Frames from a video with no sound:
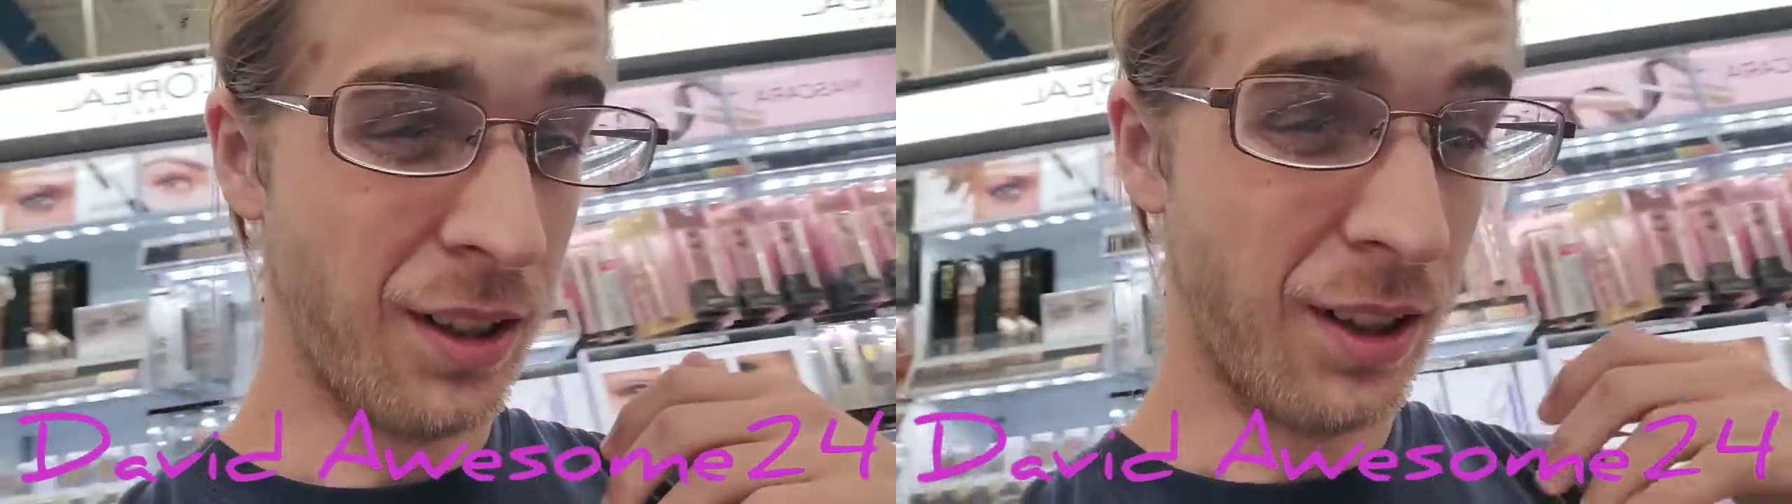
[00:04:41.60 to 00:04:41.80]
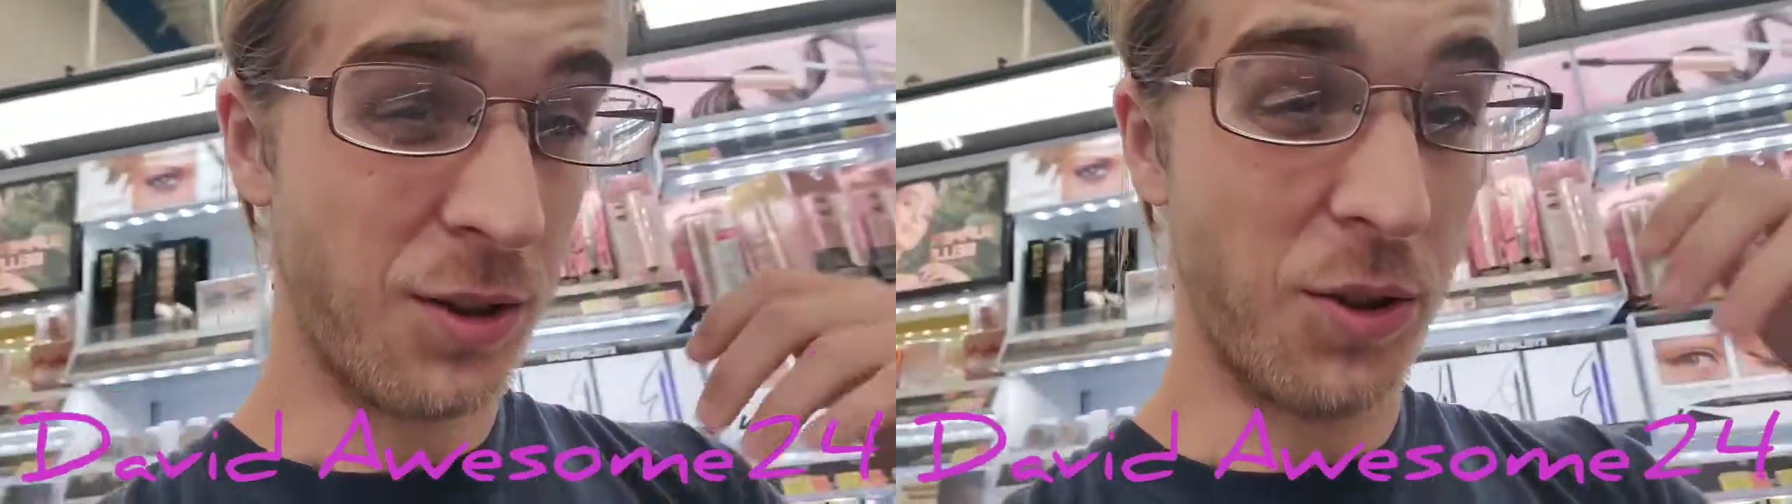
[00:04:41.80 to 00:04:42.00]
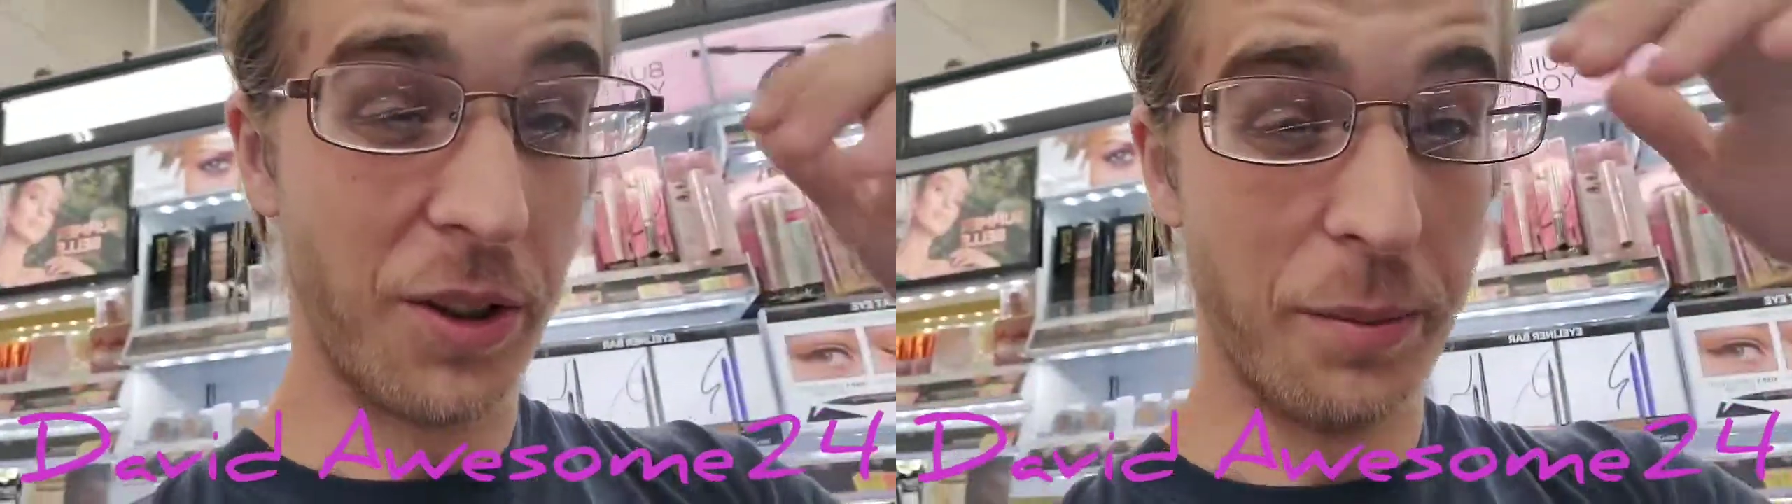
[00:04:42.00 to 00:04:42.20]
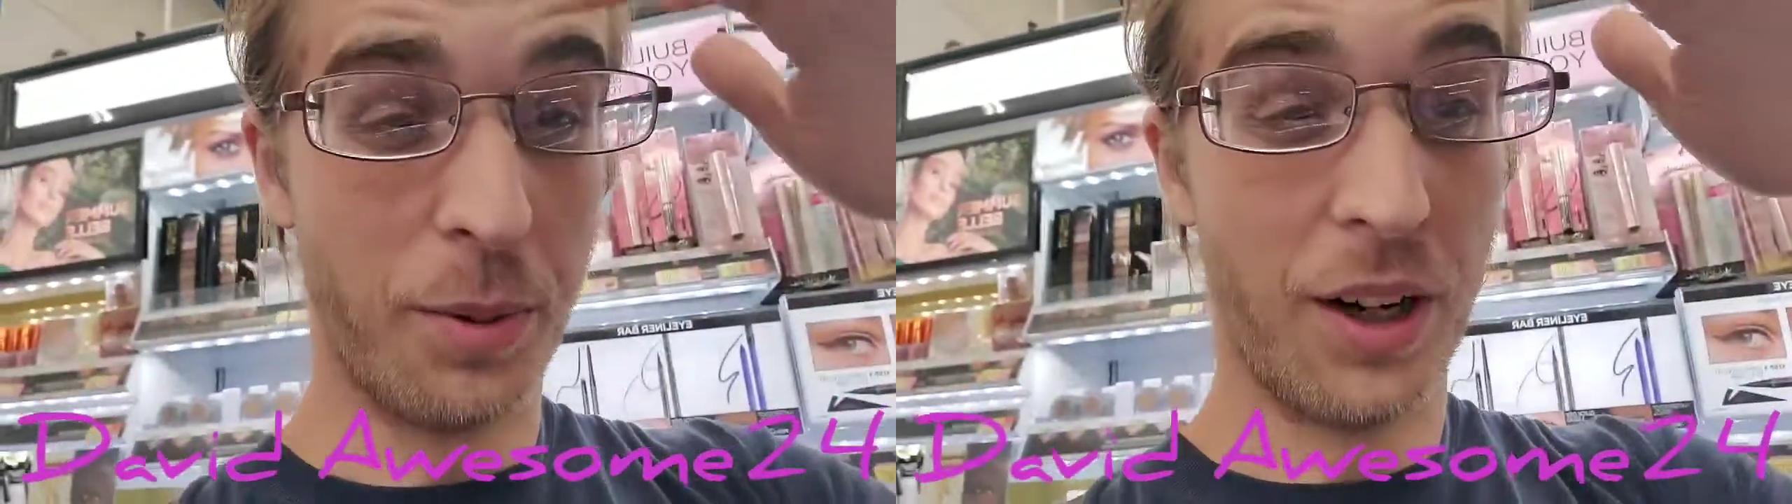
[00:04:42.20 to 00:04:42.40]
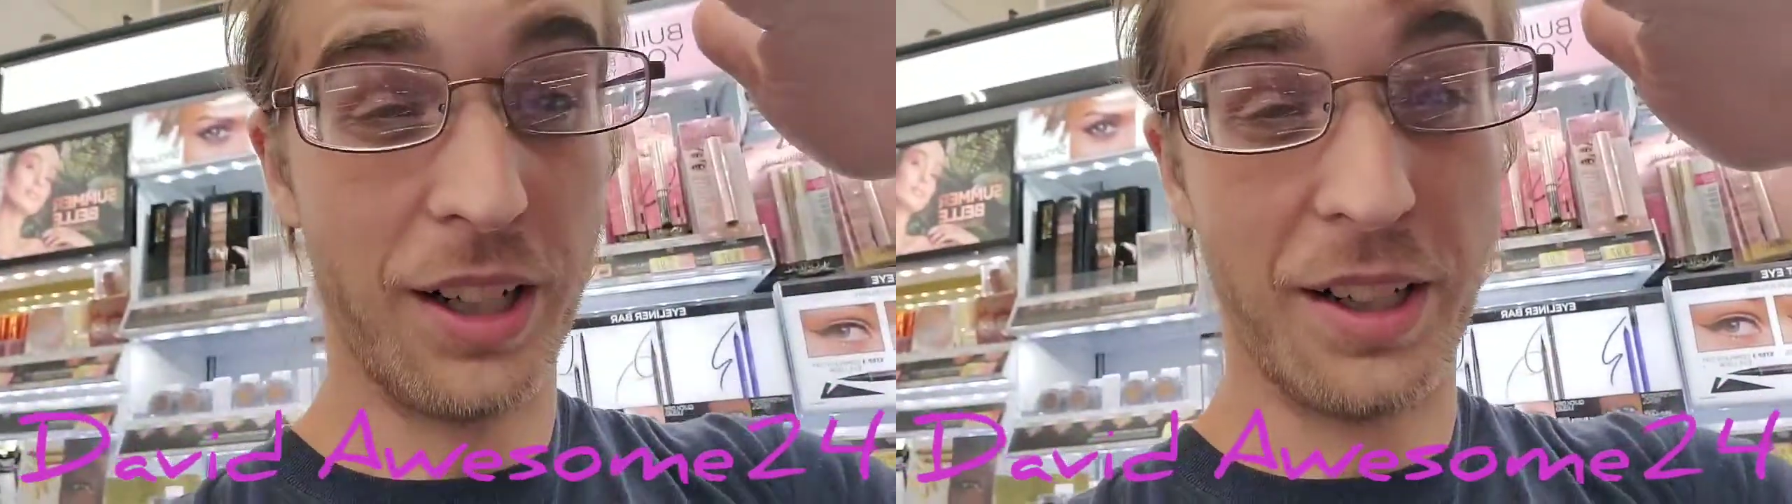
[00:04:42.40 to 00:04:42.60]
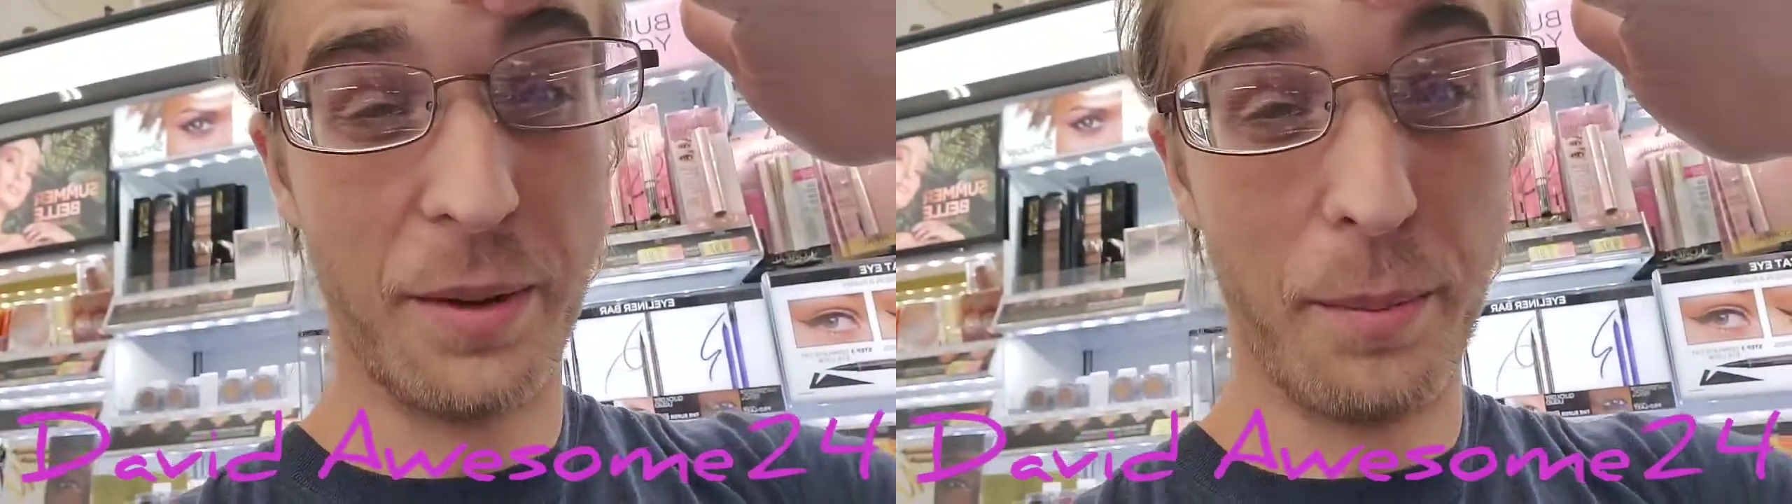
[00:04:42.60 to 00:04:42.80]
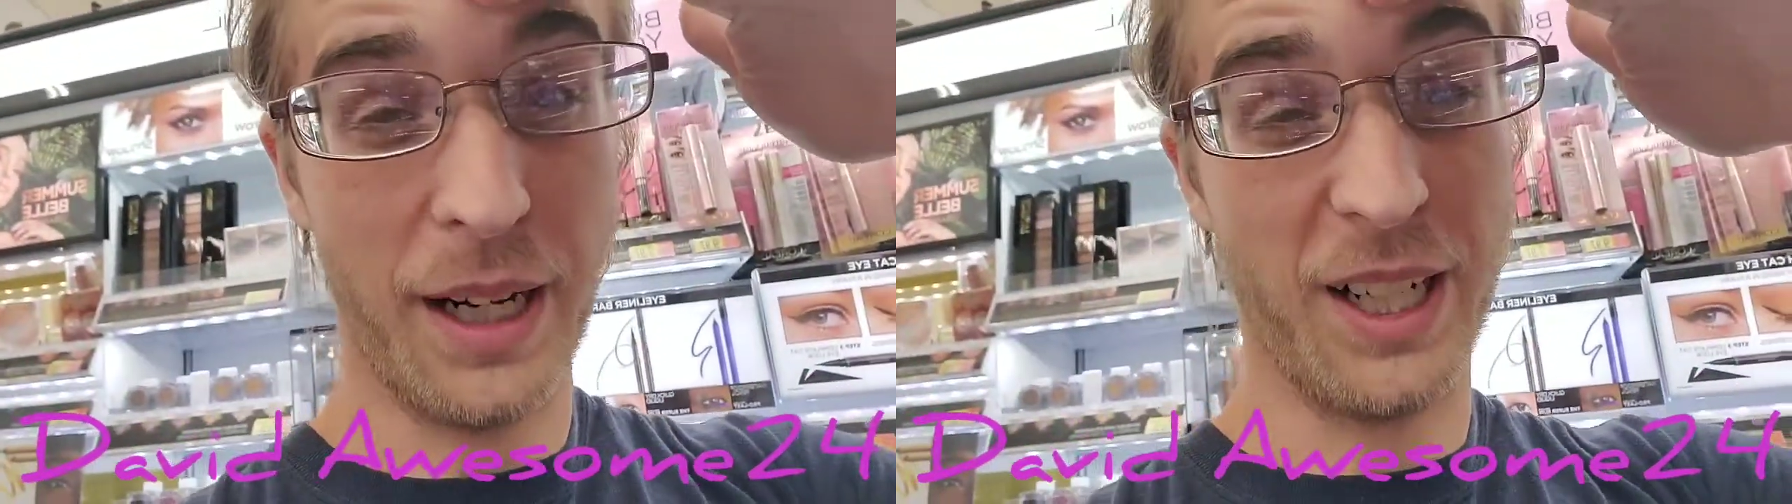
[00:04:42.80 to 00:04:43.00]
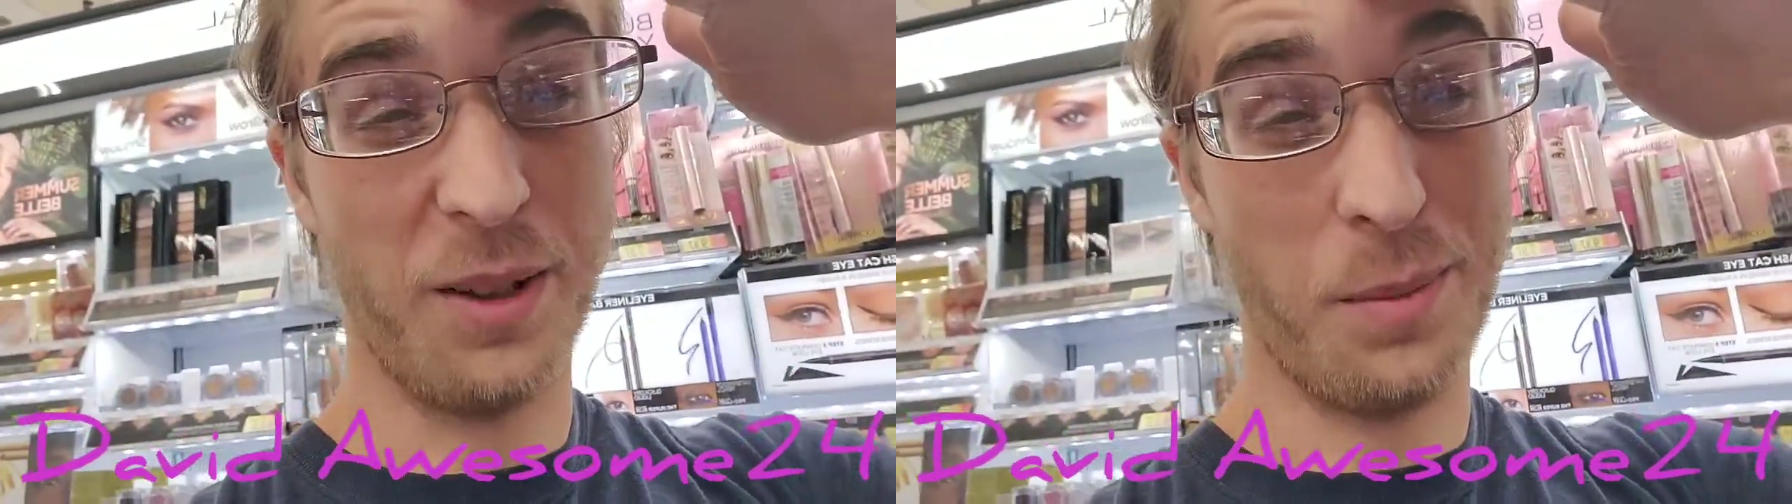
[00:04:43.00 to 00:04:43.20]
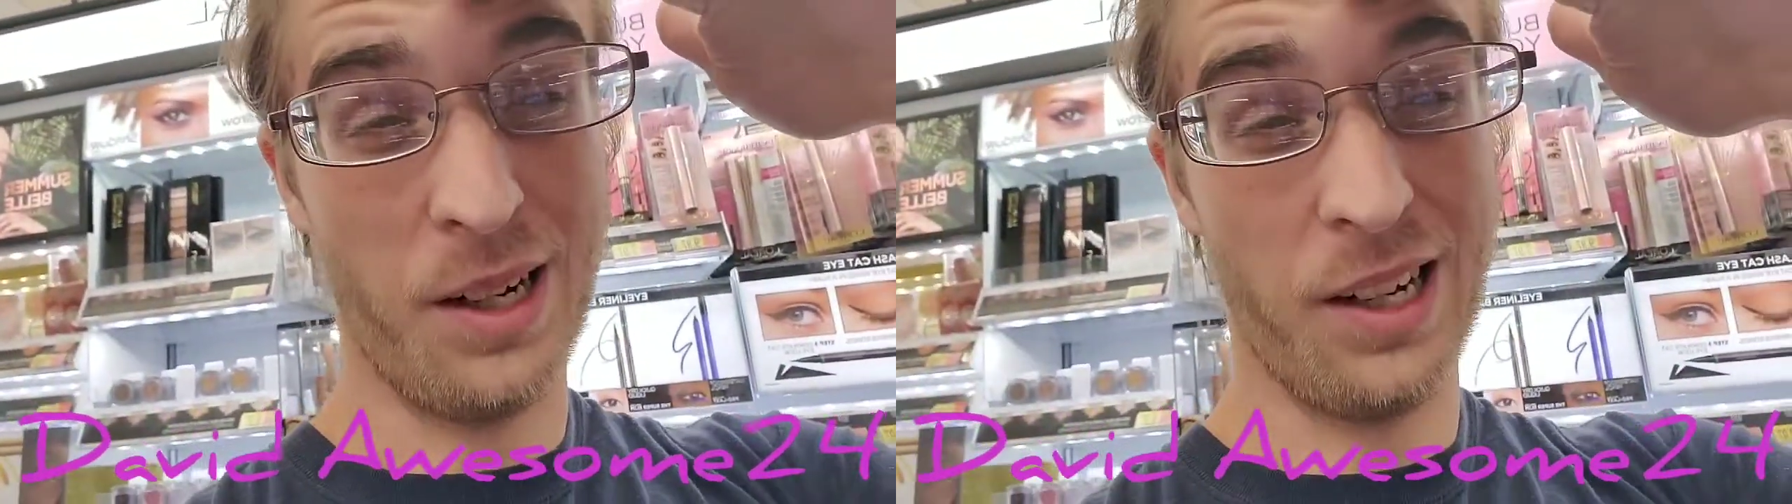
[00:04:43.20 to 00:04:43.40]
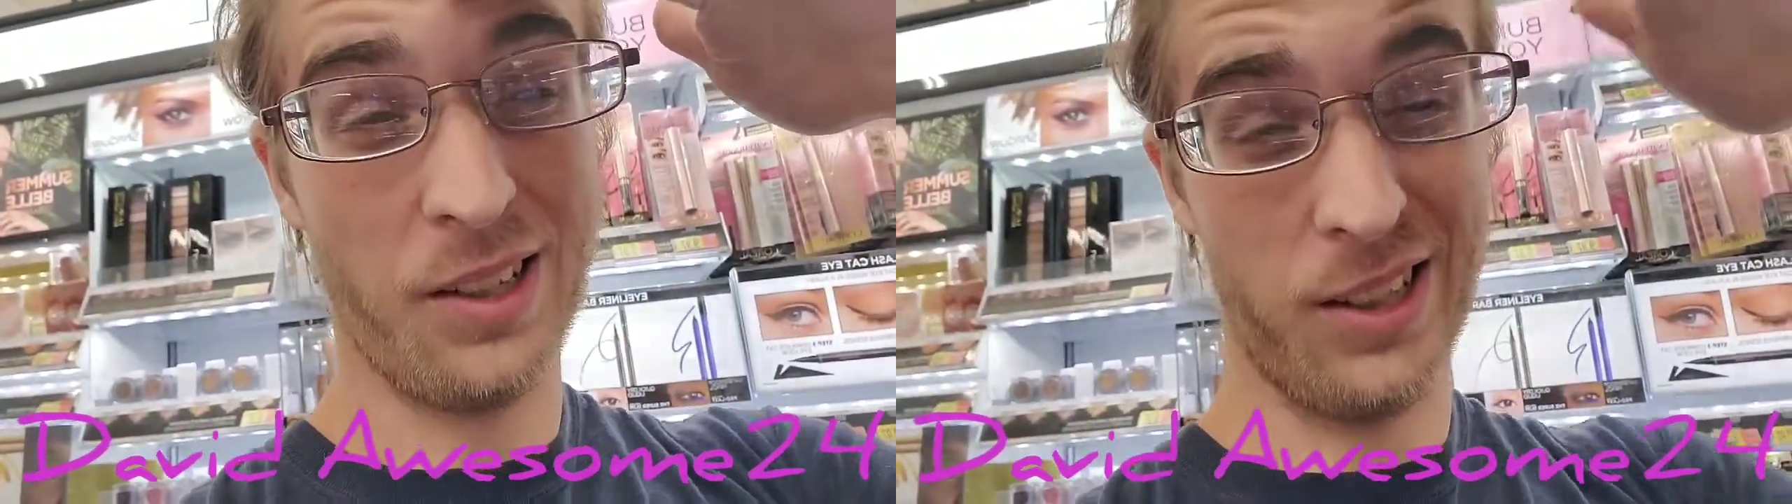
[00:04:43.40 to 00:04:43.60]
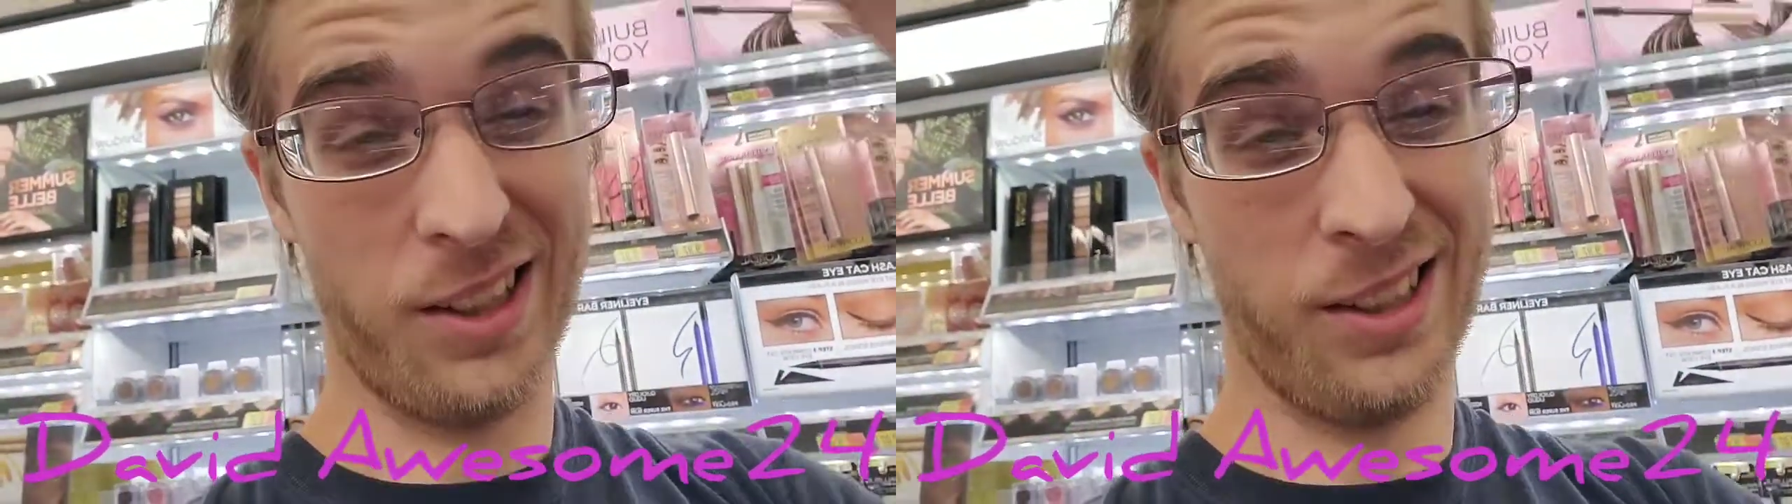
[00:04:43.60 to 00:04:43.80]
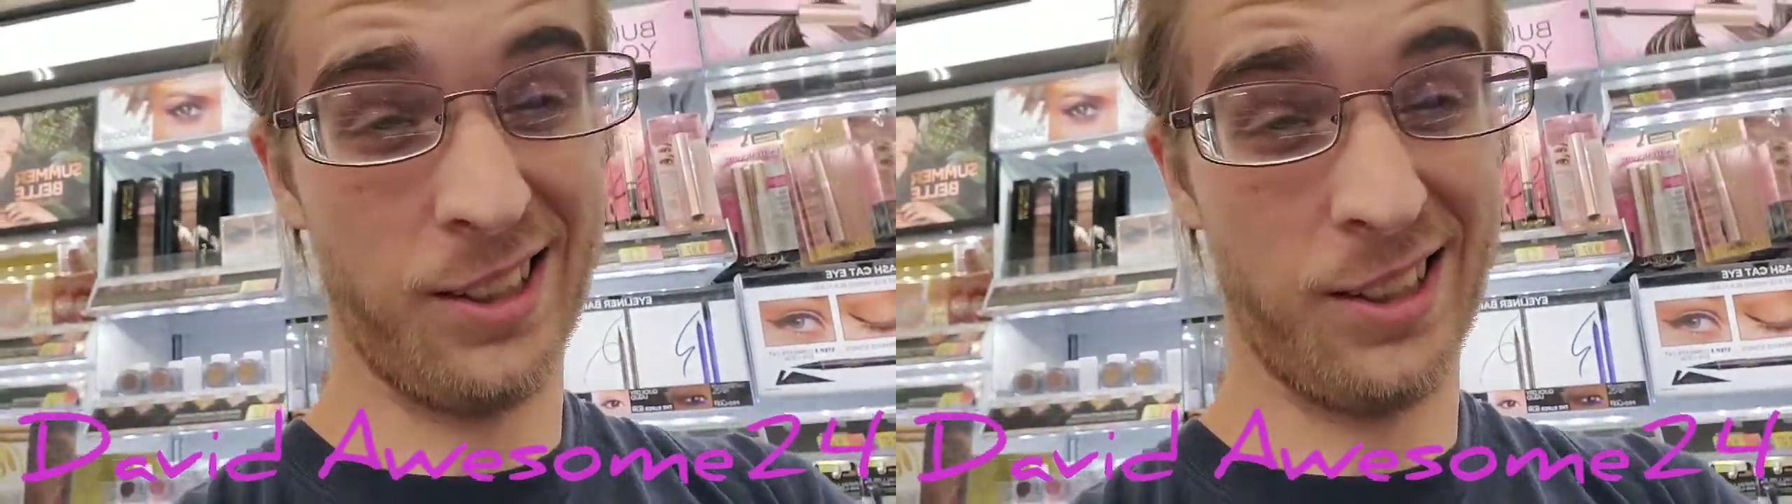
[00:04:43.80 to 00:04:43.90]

It's really bright in the makeup aisle.